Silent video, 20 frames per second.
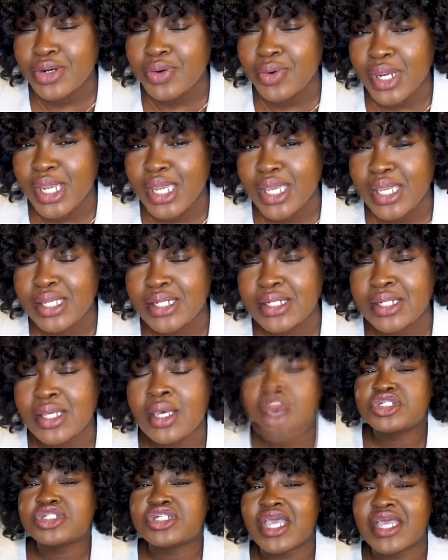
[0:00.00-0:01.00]
green.
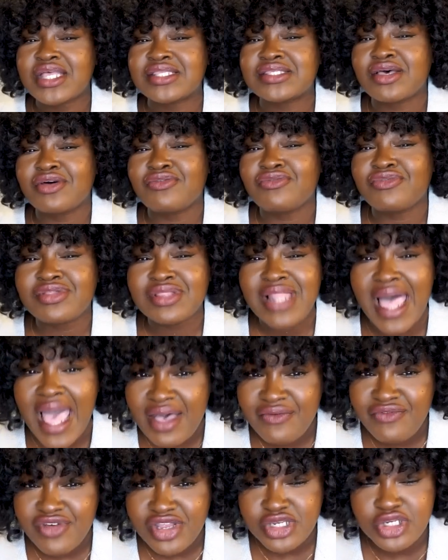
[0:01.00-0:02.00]
Shades of
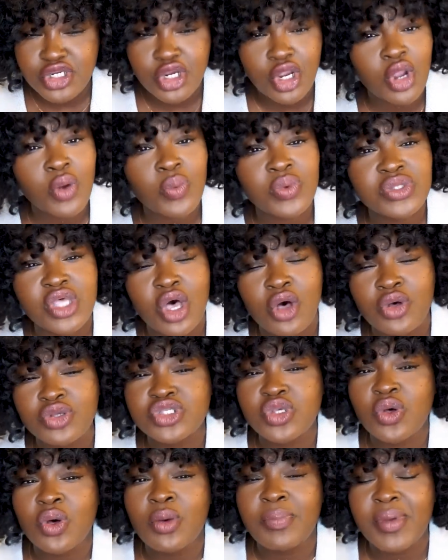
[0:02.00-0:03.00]
lavender was
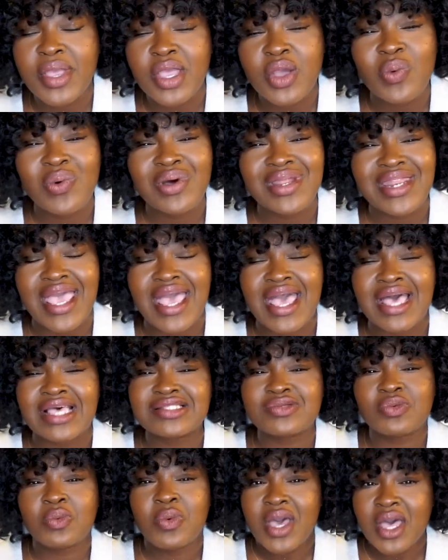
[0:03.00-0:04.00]
also a big one
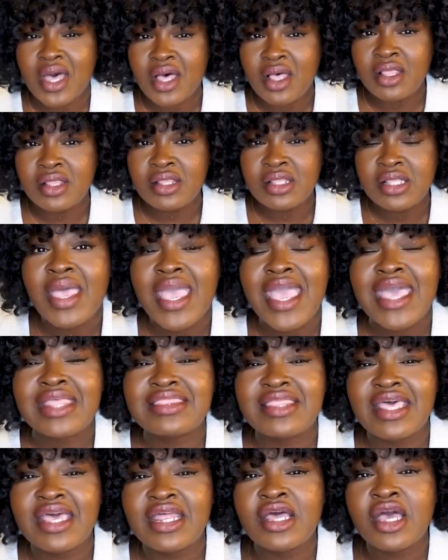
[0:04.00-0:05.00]
as well.
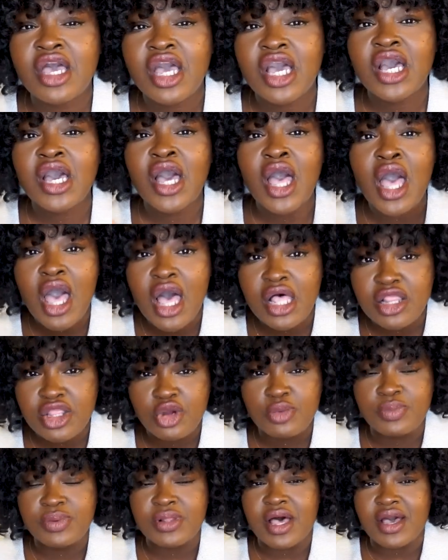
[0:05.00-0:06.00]
And then
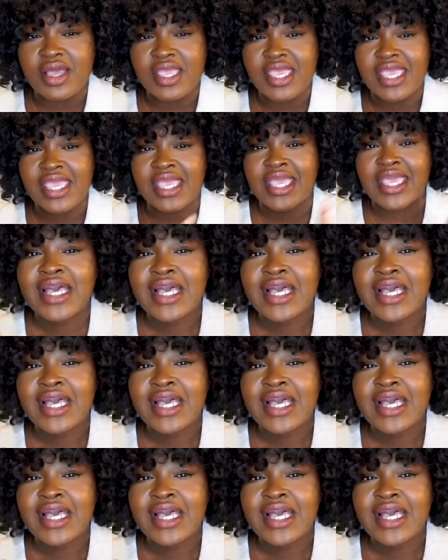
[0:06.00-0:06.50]
color blocking.